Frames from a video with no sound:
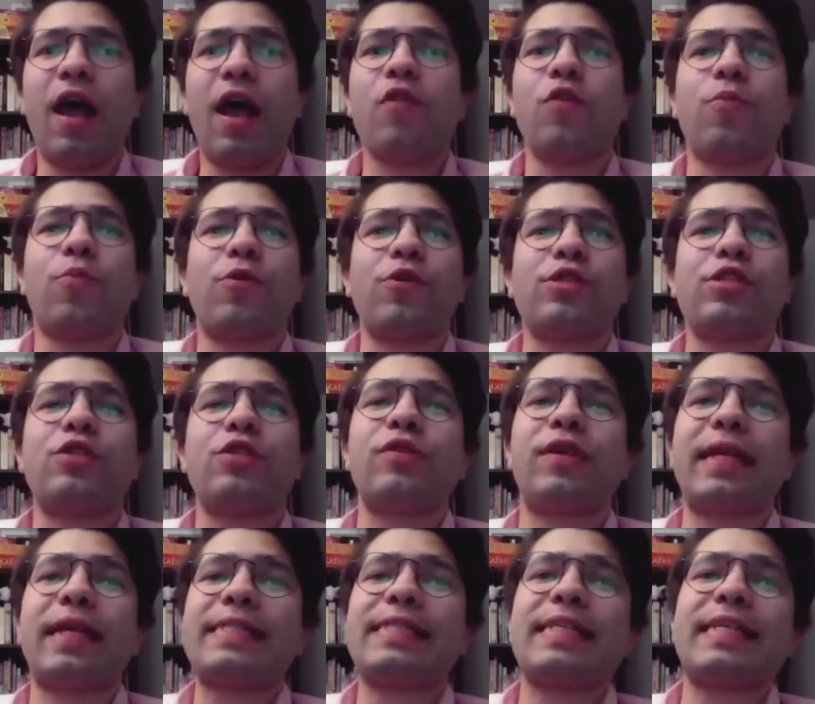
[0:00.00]
and the person
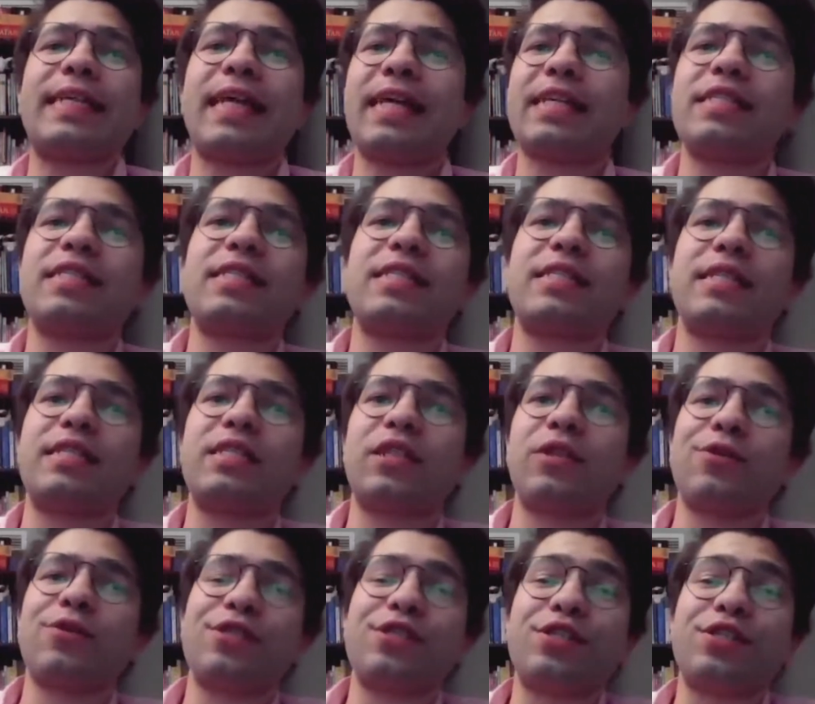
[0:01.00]
who gets the guess that's
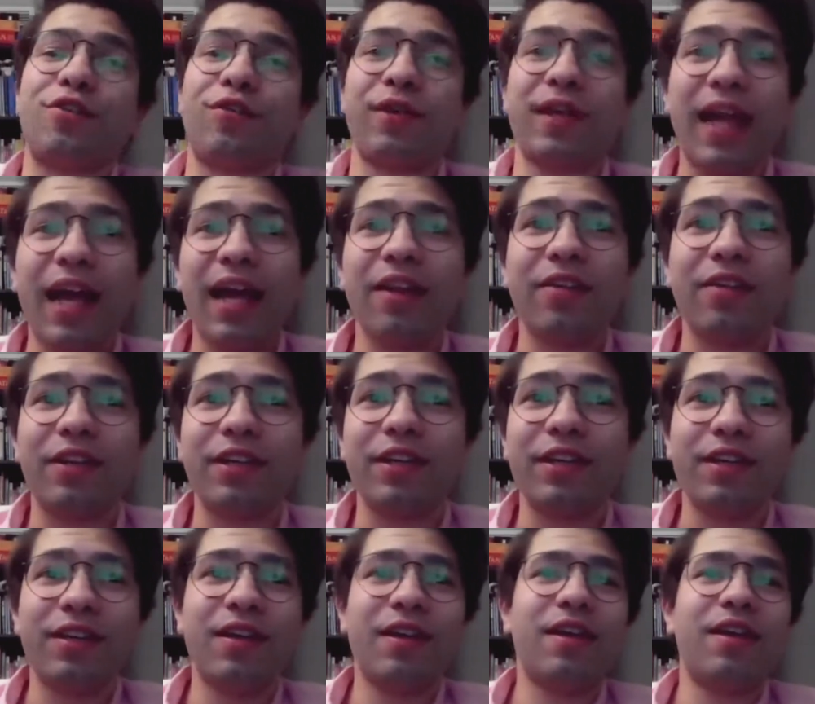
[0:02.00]
closest to
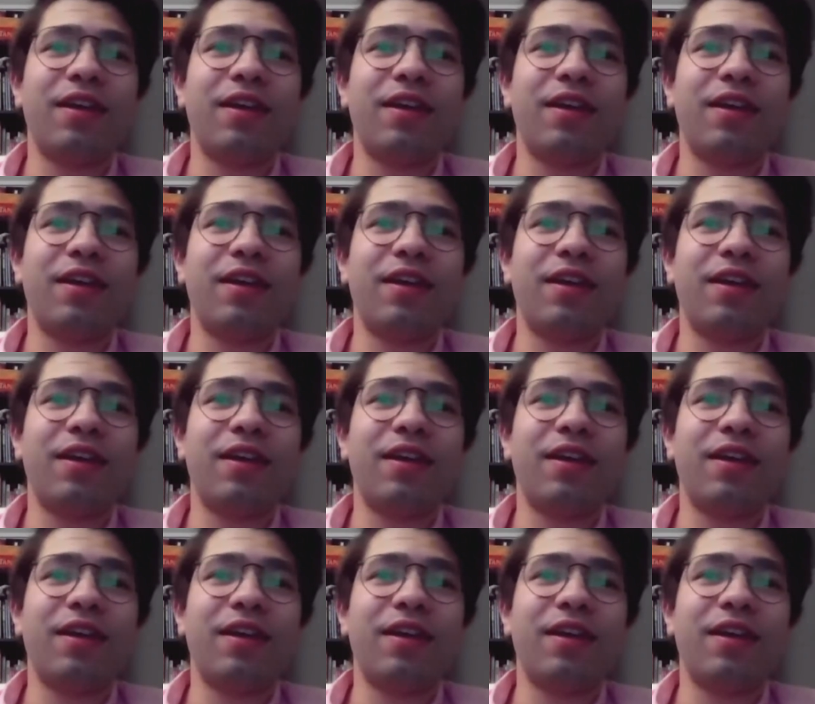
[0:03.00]
reality